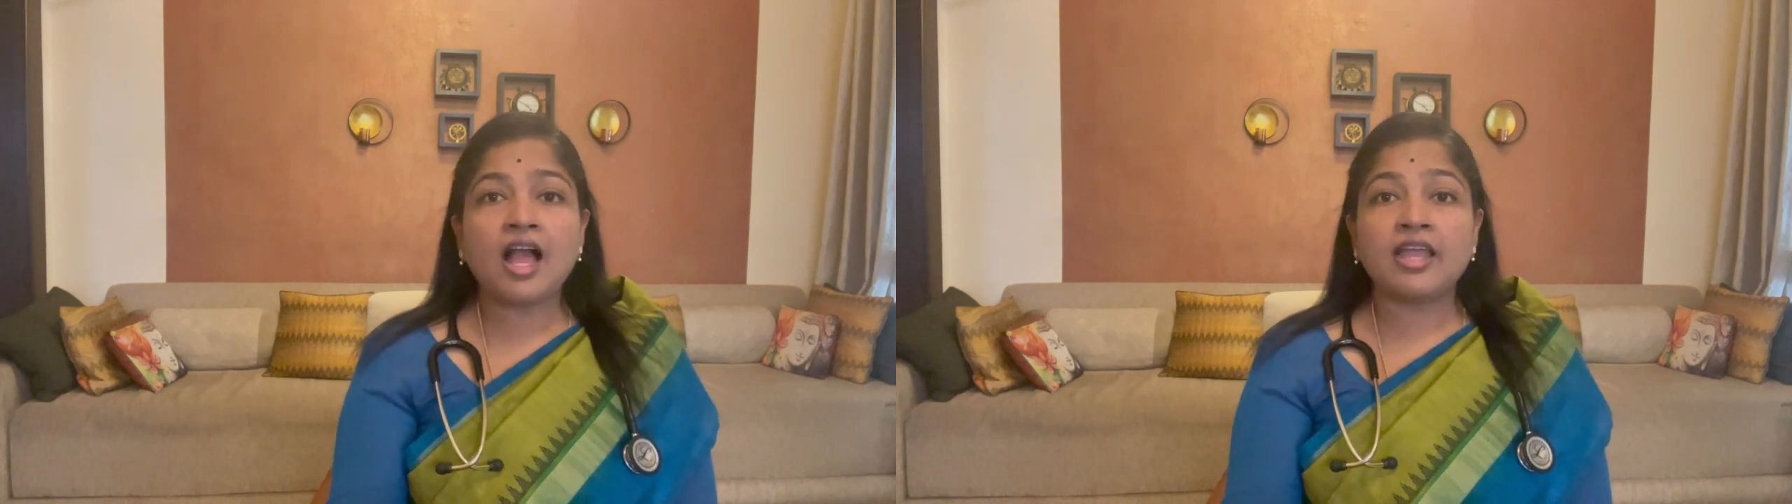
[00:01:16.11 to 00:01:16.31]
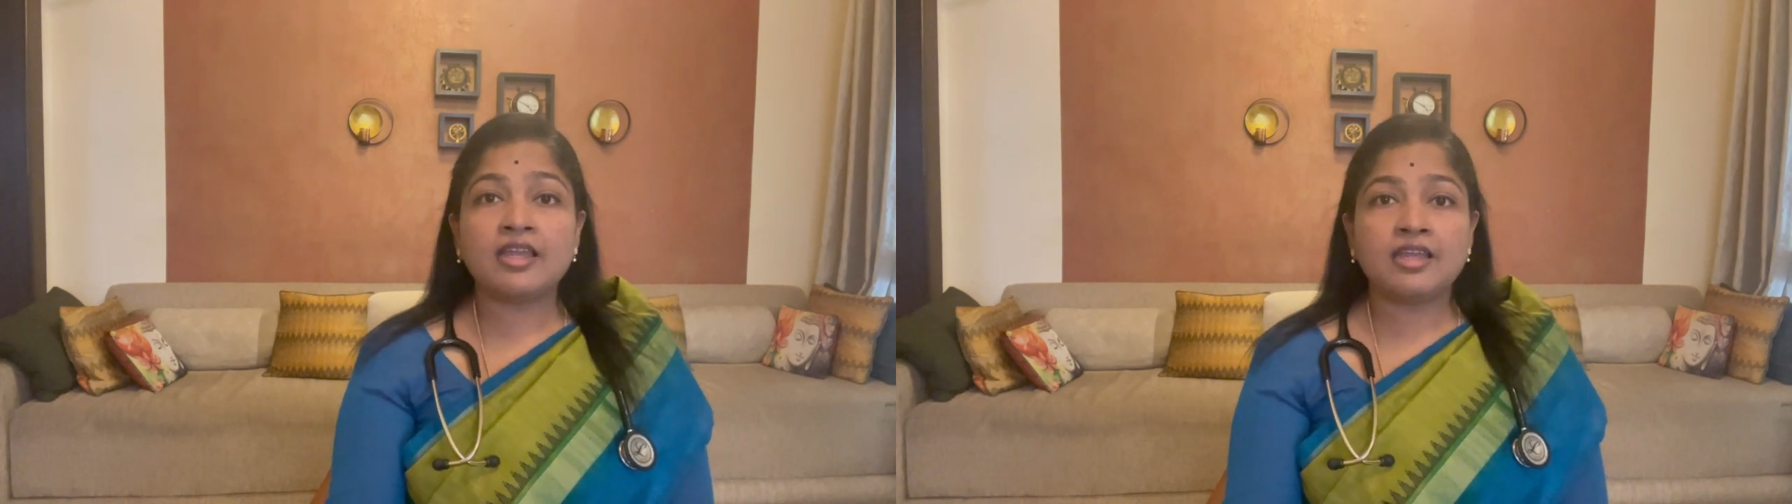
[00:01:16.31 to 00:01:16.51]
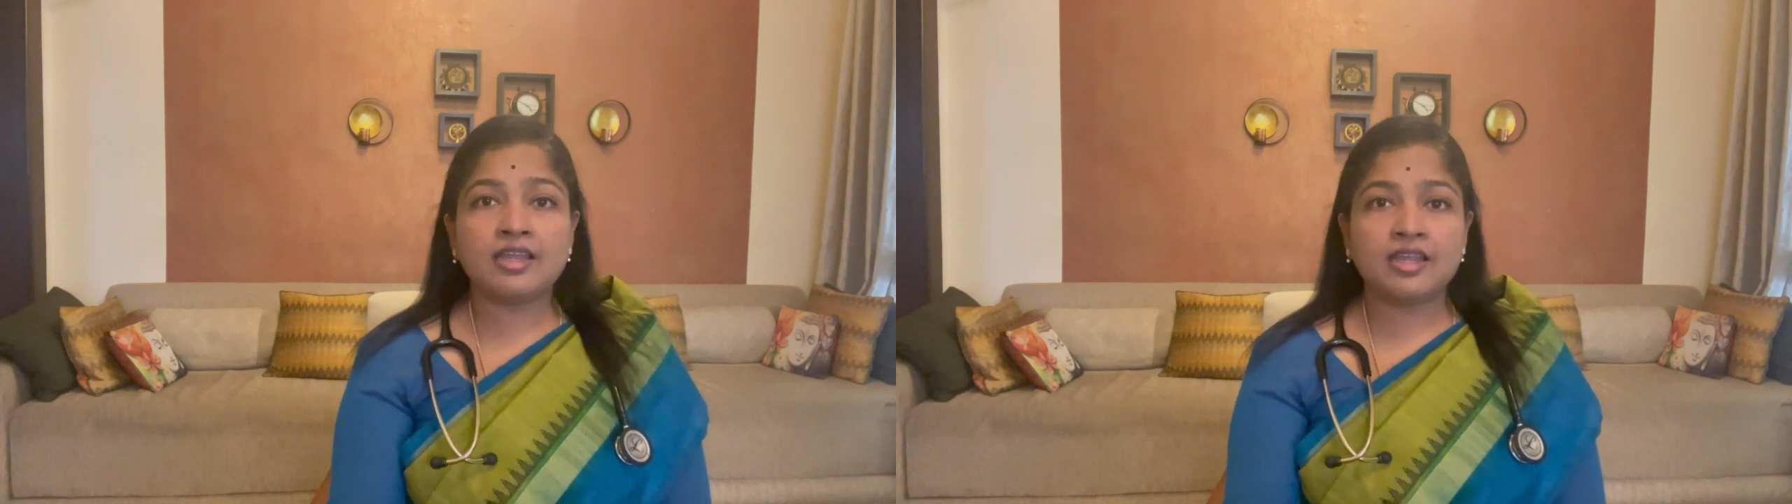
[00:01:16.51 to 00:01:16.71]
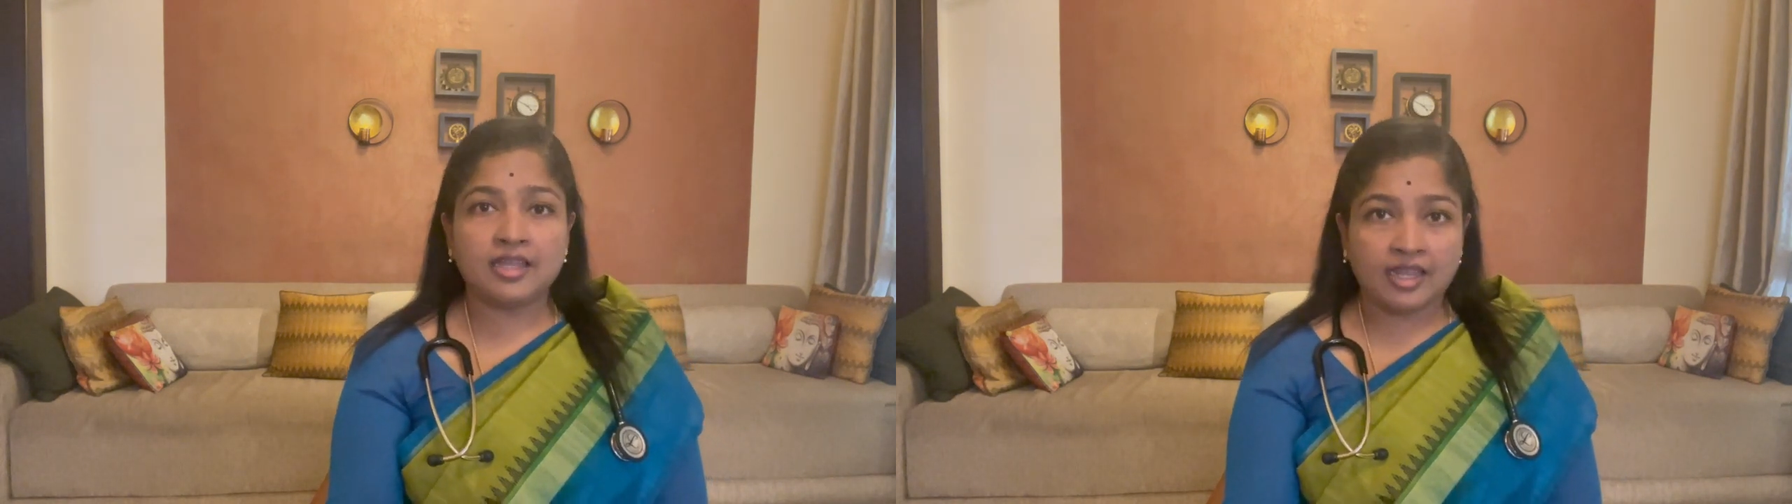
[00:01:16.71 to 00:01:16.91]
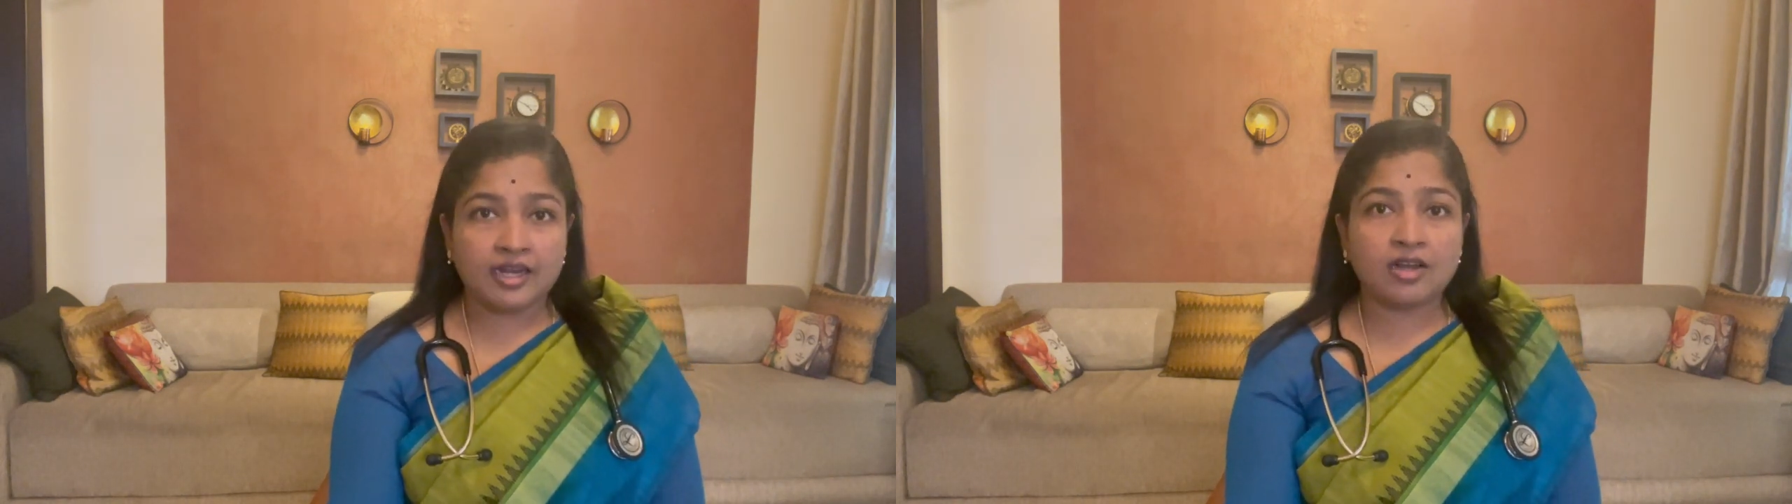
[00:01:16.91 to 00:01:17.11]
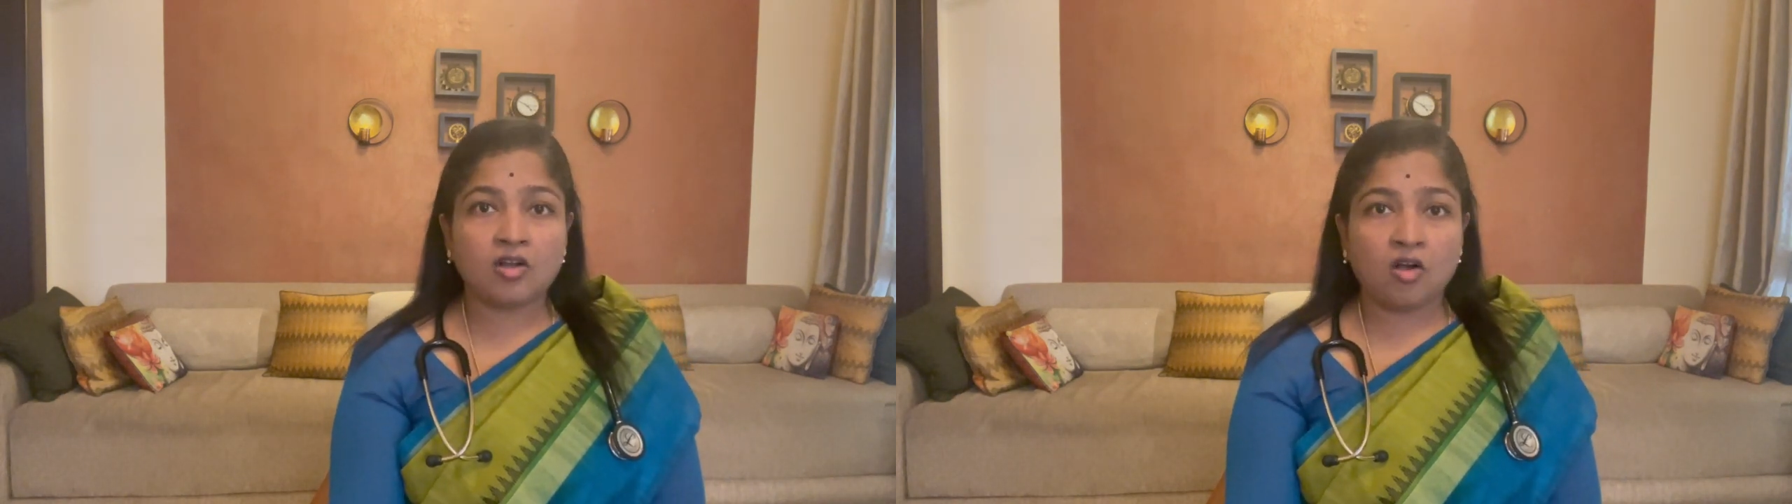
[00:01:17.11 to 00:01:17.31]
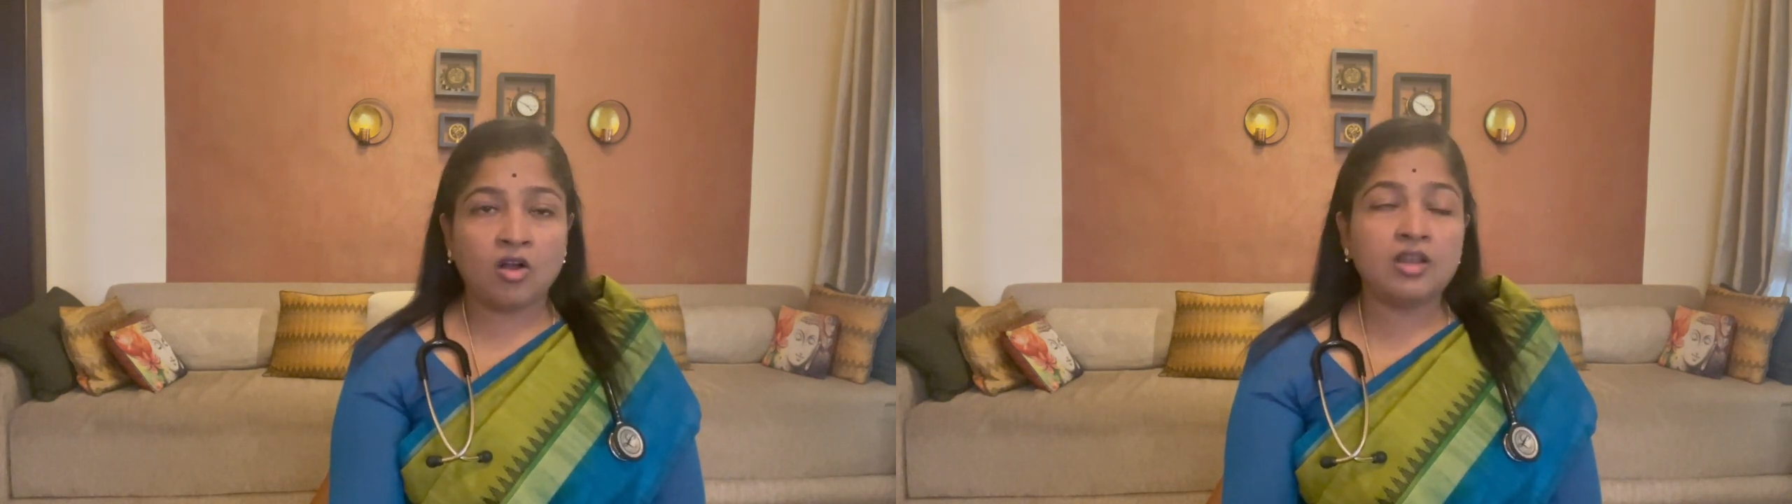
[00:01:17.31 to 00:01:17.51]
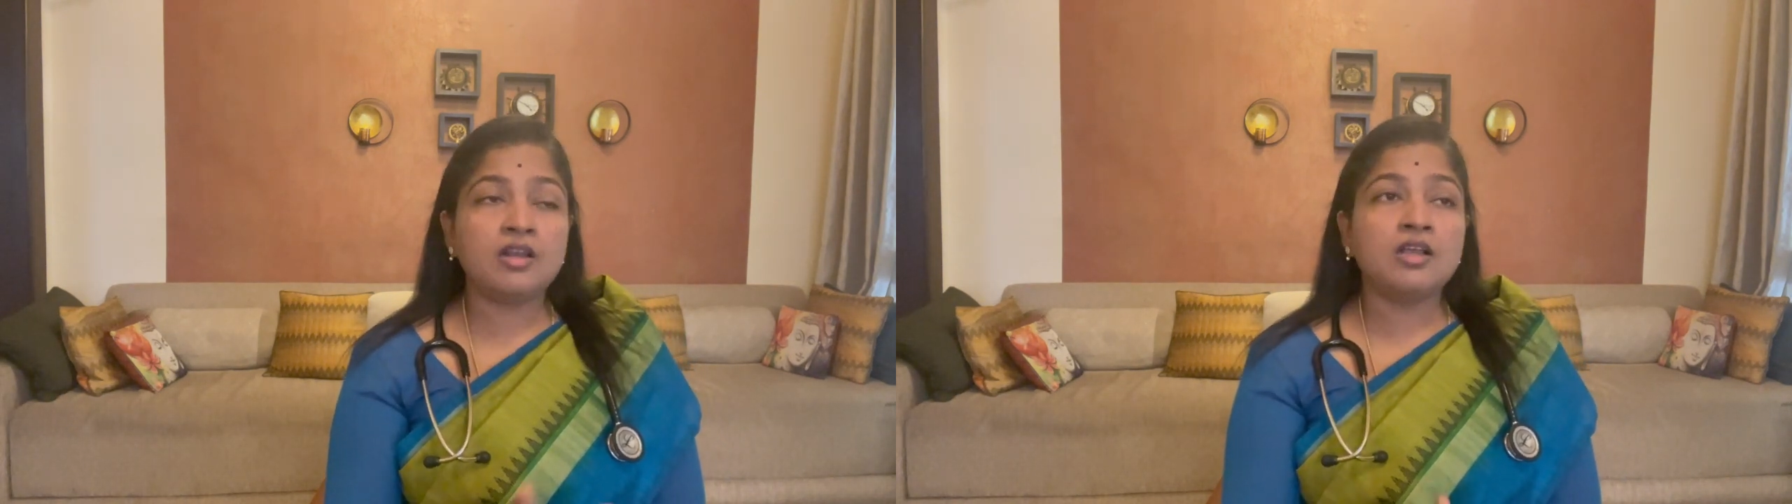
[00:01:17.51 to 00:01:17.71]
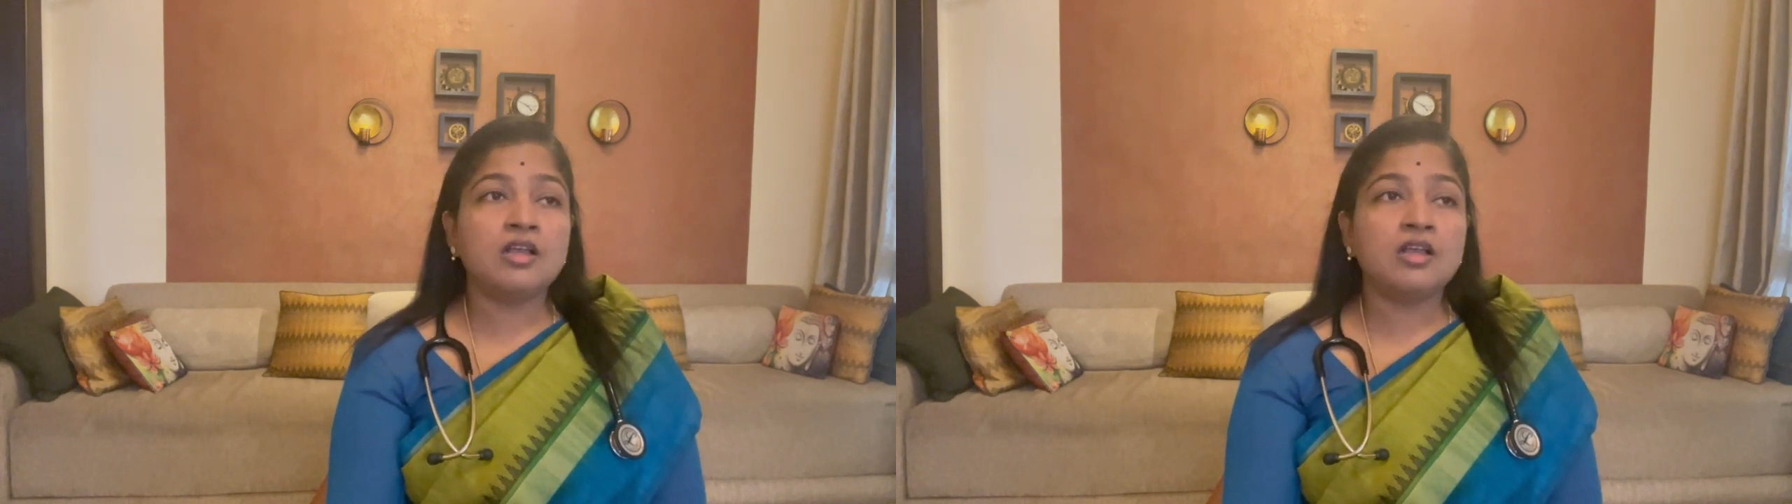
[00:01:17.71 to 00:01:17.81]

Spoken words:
I get a call